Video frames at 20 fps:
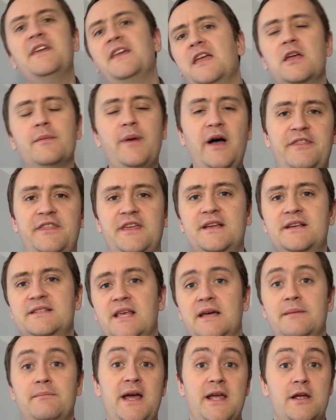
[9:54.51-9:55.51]
thinking about things
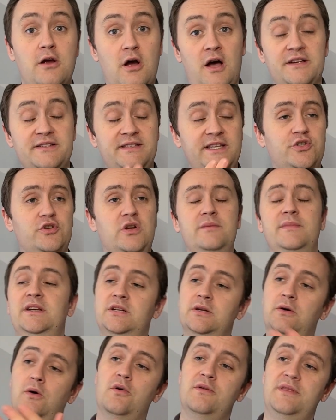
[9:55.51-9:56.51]
that might cause the
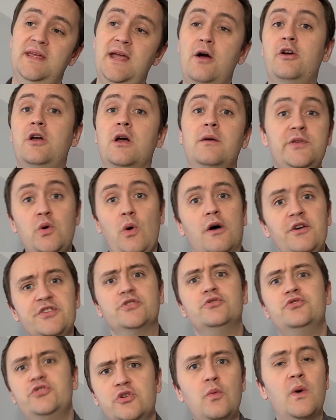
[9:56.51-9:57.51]
treatment or the outcome, you
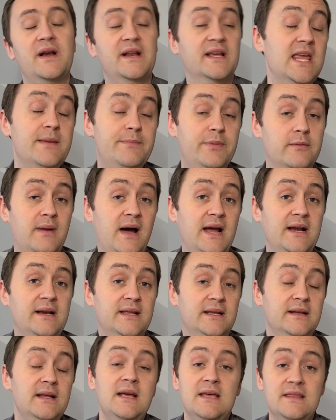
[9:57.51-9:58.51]
also do want to keep in mind
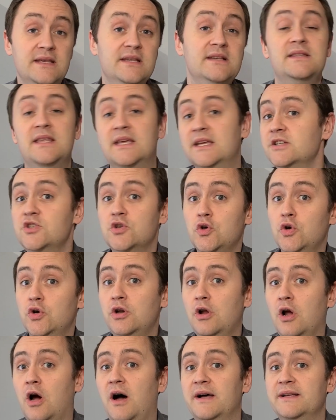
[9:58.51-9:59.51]
that these things
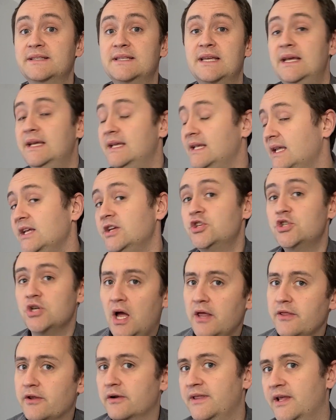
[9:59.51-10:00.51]
could cause each
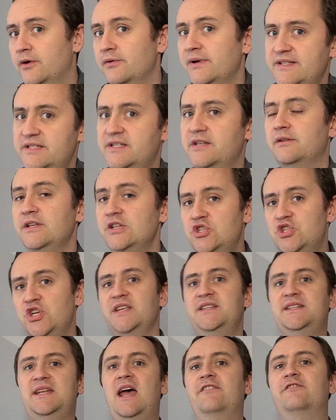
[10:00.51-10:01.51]
other. They don't necessarily
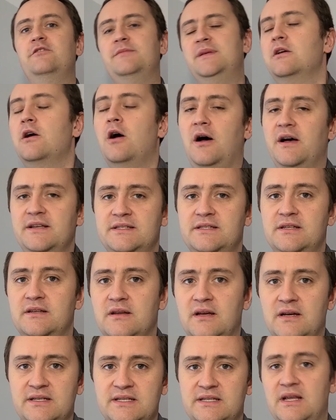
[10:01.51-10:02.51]
just have to be caused
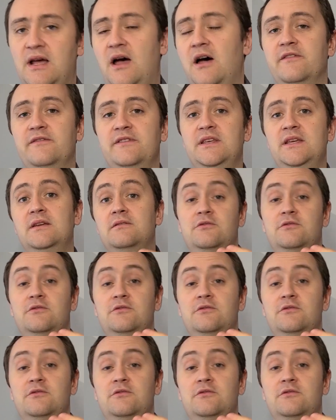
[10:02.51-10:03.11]
of the